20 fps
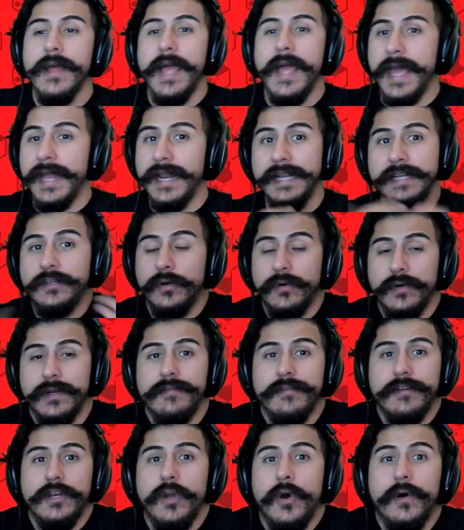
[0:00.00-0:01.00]
And I don't
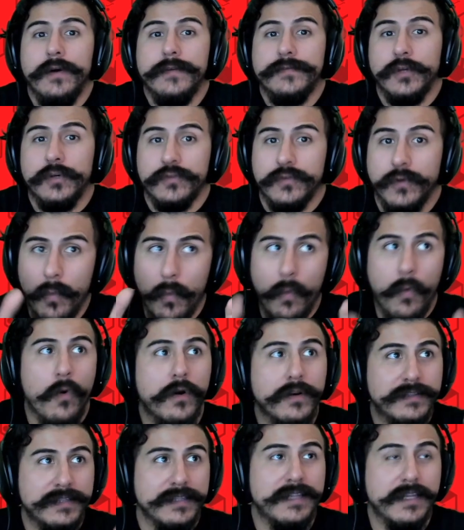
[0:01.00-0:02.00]
even know if those
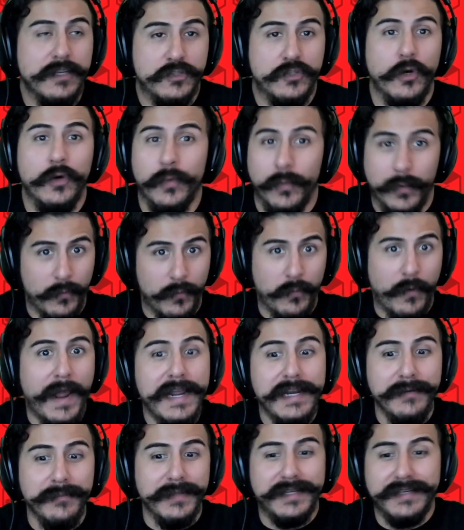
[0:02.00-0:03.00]
awards that they showed were
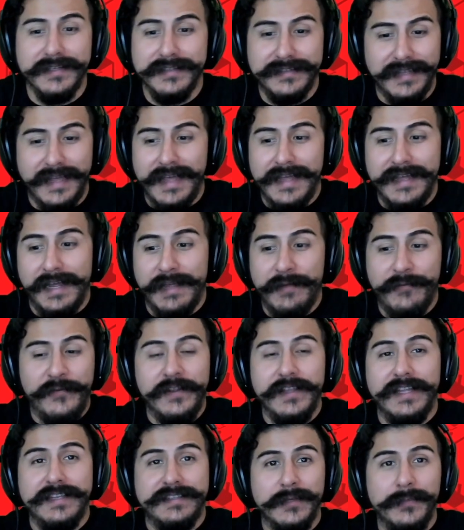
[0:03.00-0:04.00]
right, because I
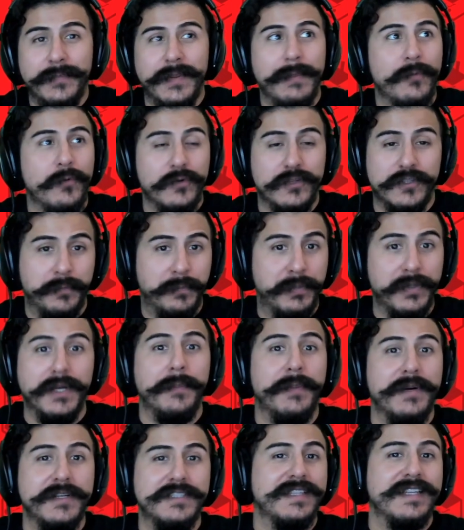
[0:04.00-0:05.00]
feel like some people will just put a
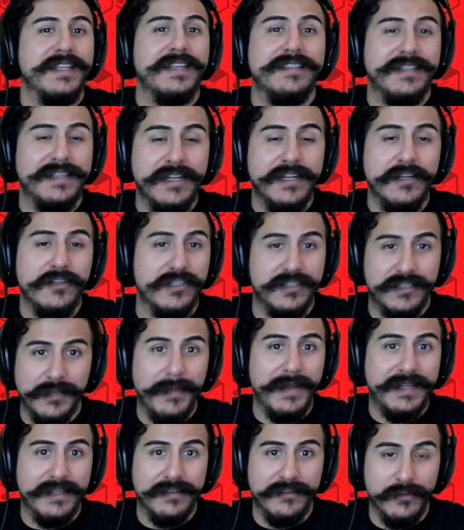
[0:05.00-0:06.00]
bunch of things in here just to
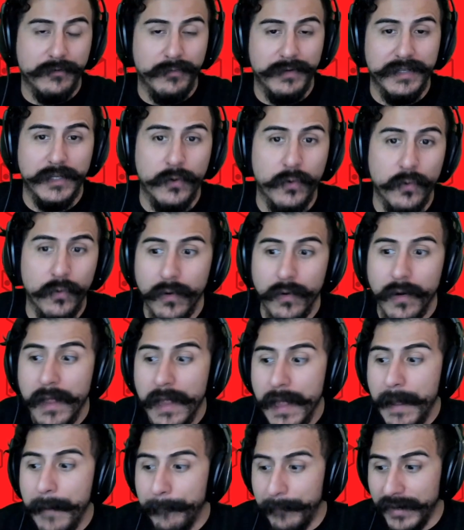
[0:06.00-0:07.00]
make this look really cool.
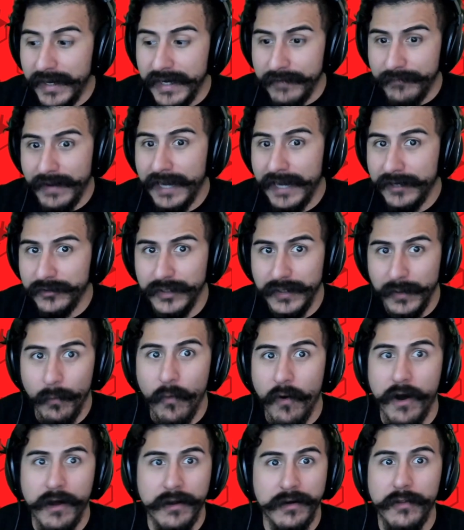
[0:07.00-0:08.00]
But if it actually
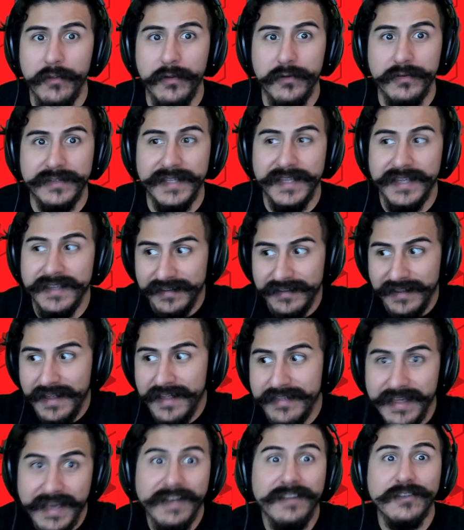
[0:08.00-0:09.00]
won all those things,
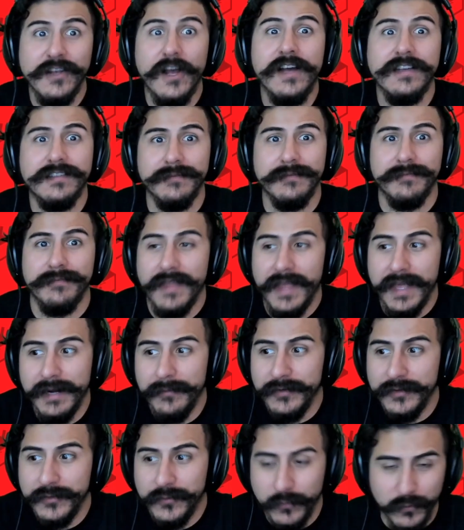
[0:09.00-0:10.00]
that is awesome. And
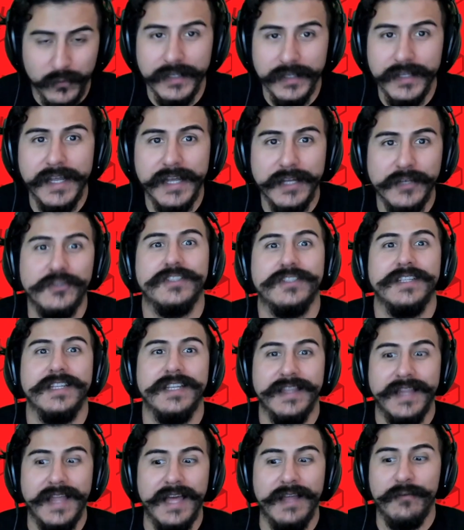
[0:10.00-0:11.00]
I'm just really interested
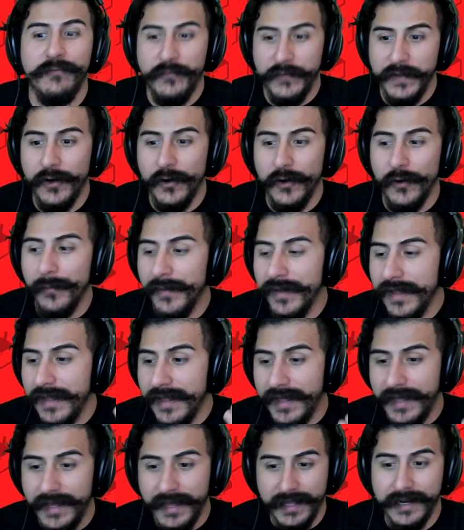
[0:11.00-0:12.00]
in that film,
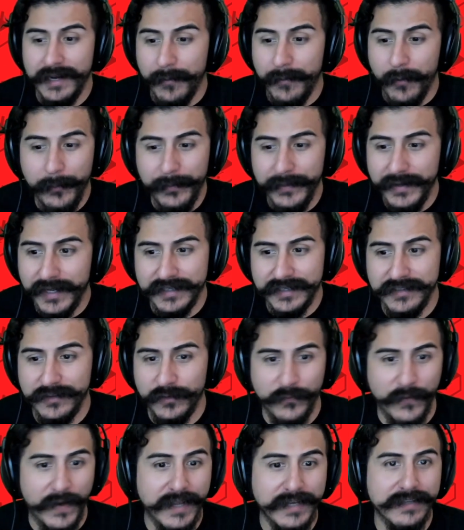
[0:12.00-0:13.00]
and I'm hoping I can
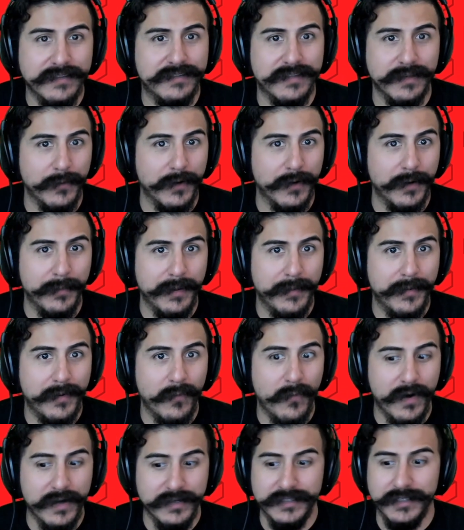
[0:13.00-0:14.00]
just find it somewhere and be able to
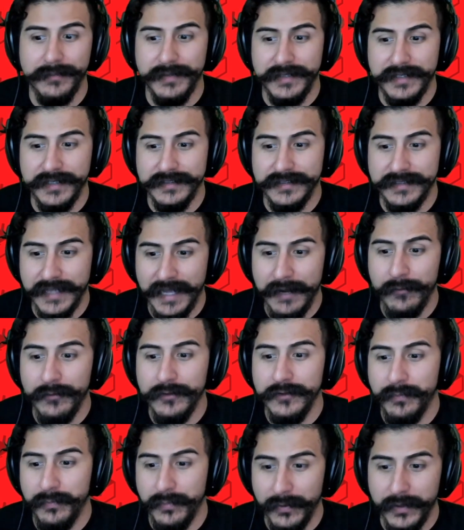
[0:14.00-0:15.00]
watch it, because that
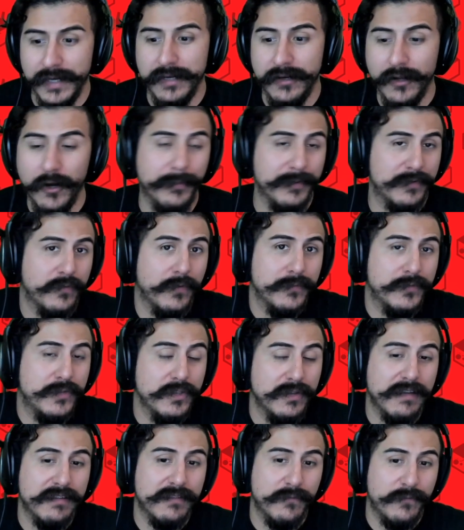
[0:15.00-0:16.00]
was pretty dope. It's from
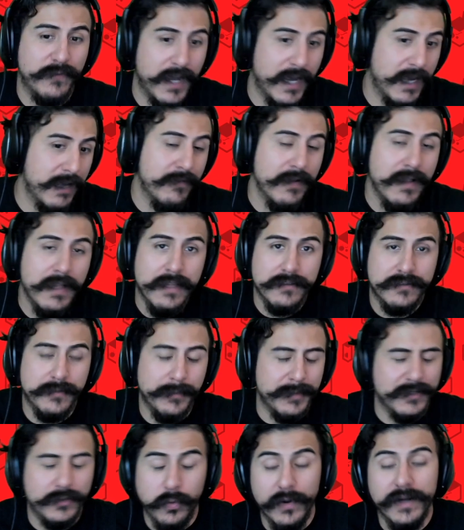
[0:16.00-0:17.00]
2005, so I
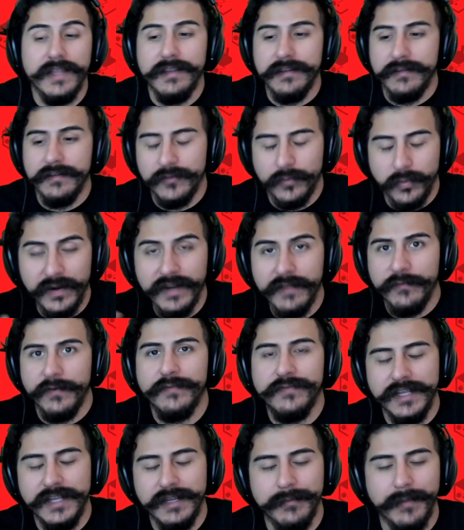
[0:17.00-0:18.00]
mean
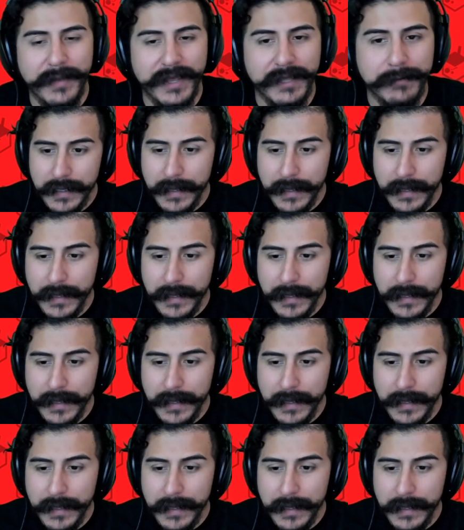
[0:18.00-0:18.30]
2015, my bad.